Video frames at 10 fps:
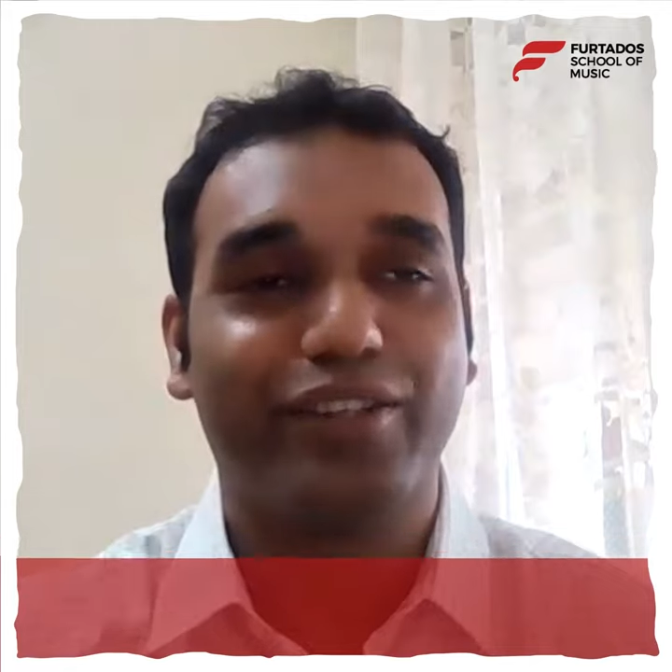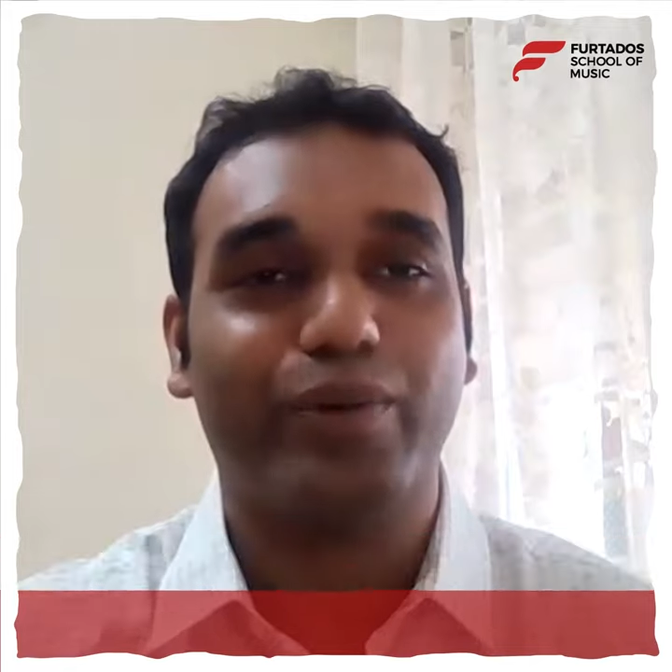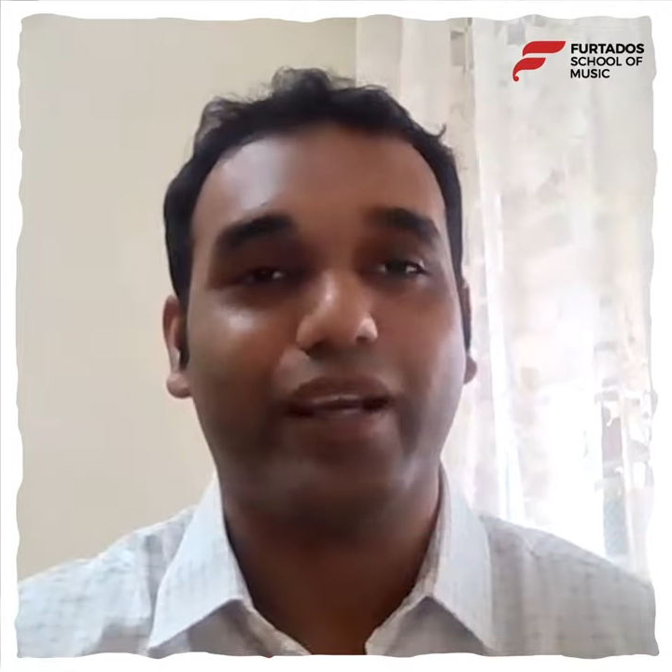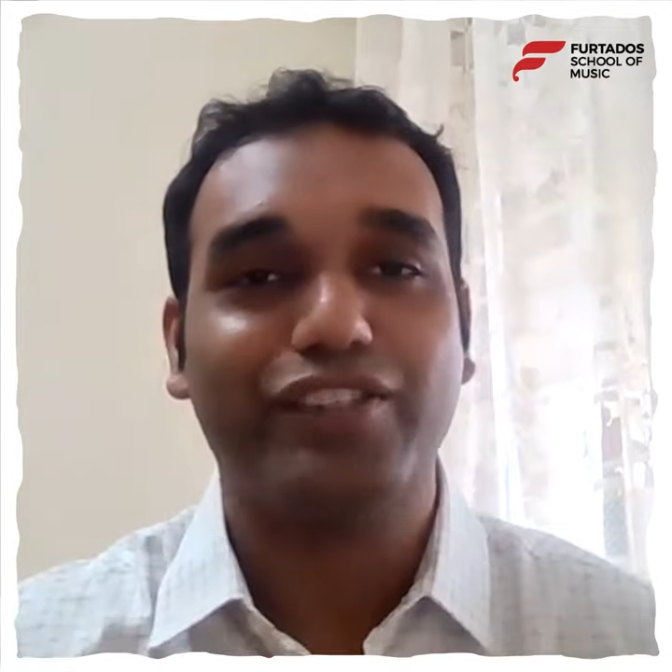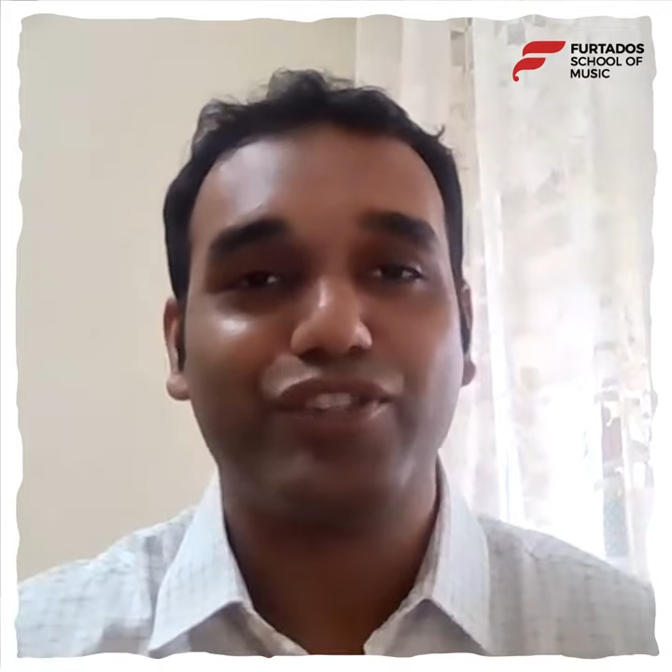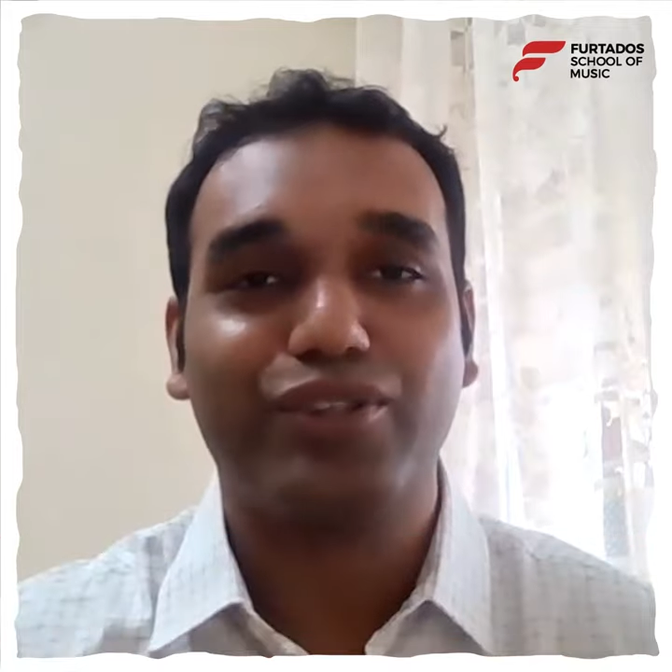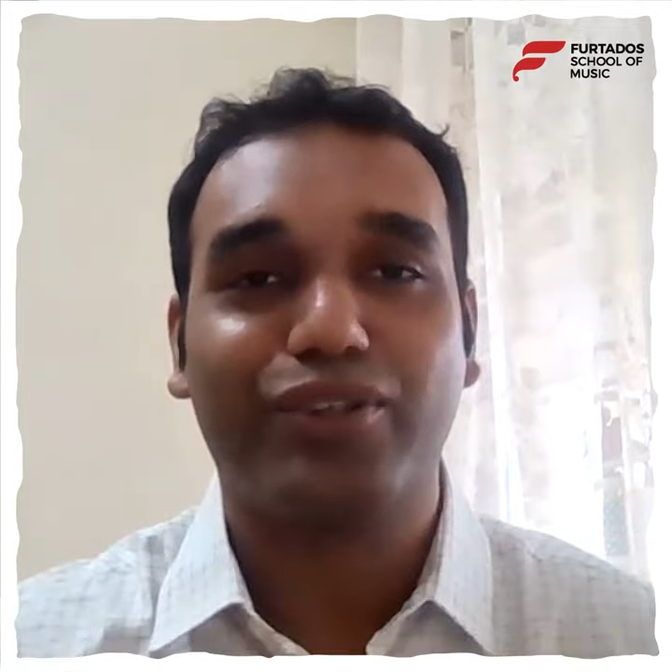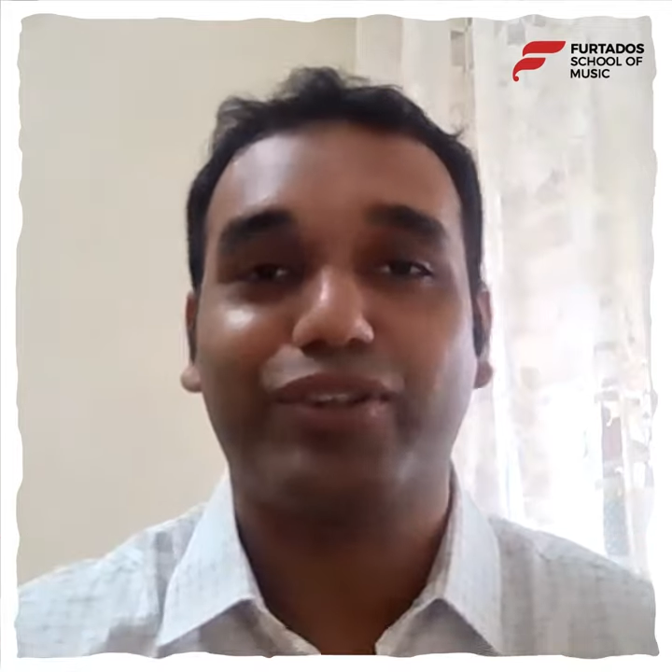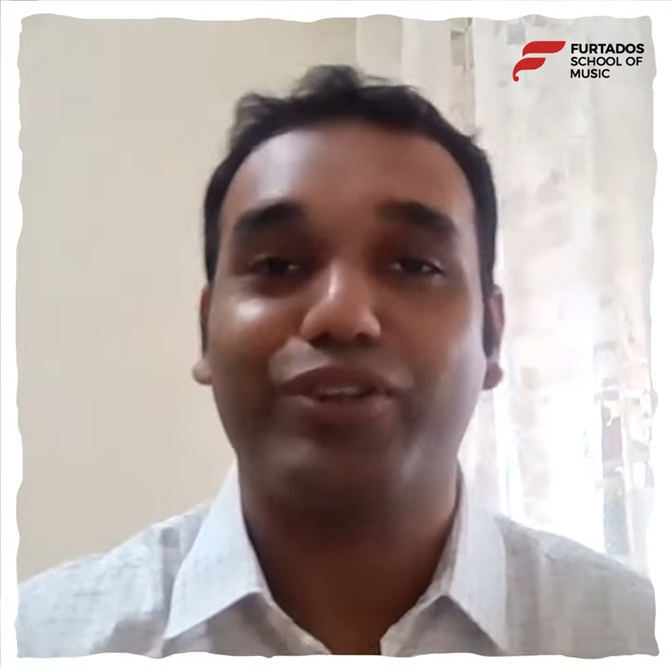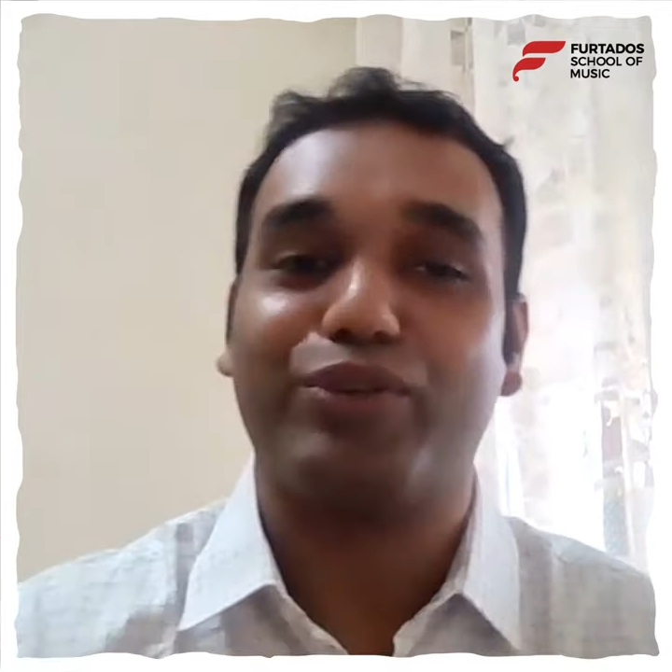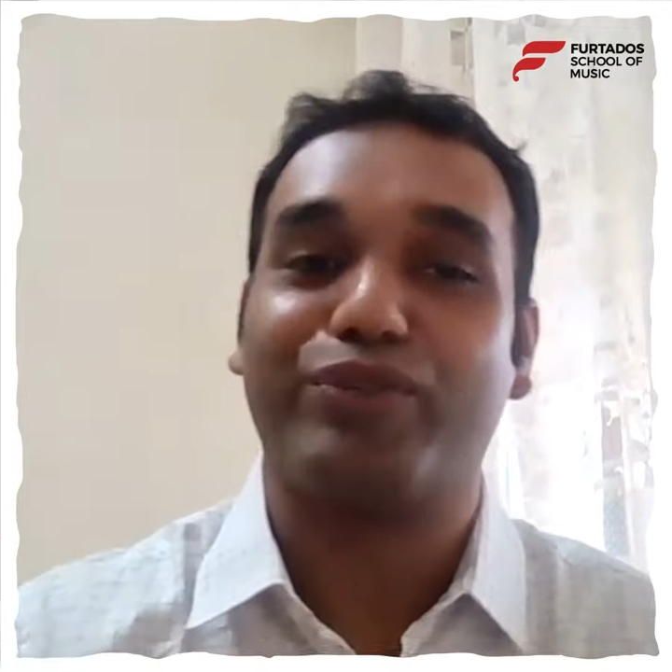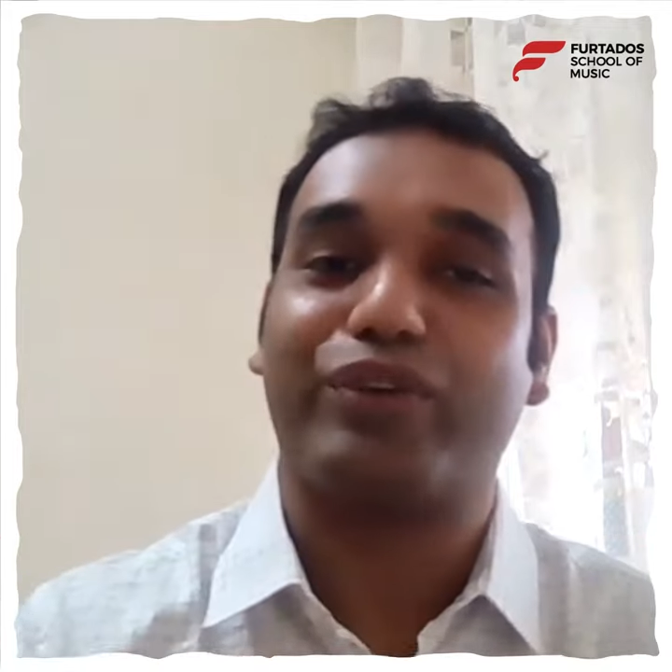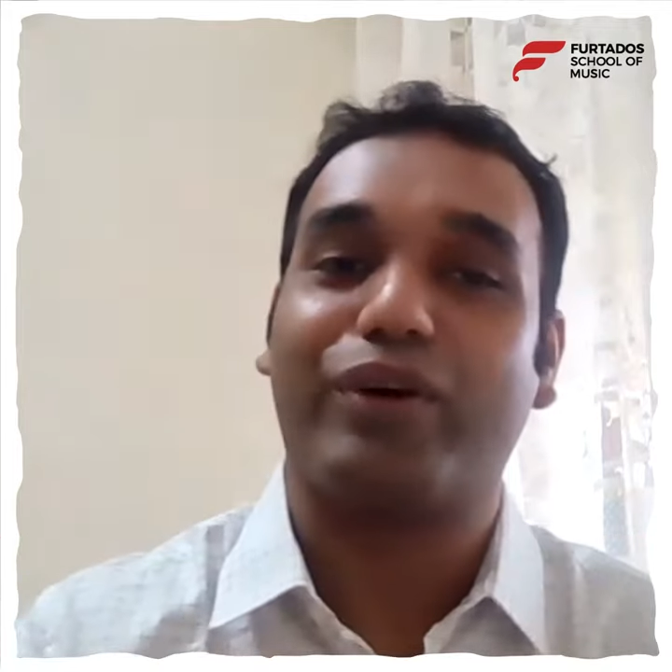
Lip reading: To ensure you've